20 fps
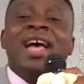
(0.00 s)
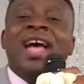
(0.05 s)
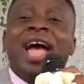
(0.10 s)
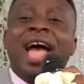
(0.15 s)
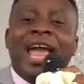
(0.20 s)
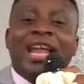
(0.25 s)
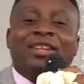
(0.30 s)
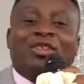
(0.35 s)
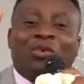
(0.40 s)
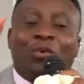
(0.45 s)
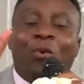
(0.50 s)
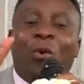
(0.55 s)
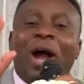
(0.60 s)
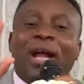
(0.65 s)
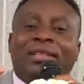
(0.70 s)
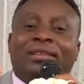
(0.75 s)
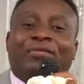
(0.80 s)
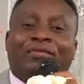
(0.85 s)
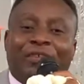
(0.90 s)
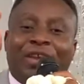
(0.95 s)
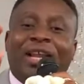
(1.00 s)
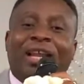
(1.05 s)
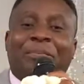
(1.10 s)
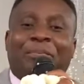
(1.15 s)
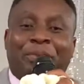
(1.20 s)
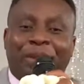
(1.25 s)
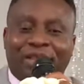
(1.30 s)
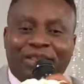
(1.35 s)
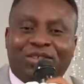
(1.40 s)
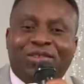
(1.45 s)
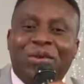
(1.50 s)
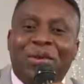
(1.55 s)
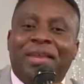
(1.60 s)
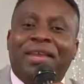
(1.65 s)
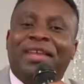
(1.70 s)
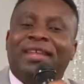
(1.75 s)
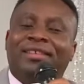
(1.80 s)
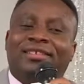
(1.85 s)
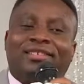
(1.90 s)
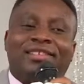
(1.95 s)
and to what Philip is
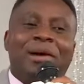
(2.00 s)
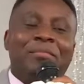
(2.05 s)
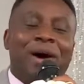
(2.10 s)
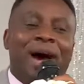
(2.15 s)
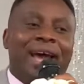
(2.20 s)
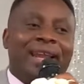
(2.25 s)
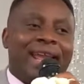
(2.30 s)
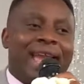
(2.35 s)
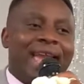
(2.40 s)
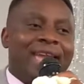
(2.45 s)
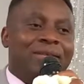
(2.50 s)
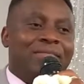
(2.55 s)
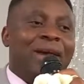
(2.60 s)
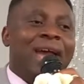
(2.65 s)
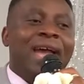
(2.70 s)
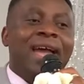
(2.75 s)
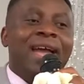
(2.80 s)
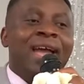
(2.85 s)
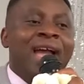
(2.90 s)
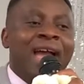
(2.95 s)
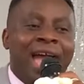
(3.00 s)
doing in Samaria, amen?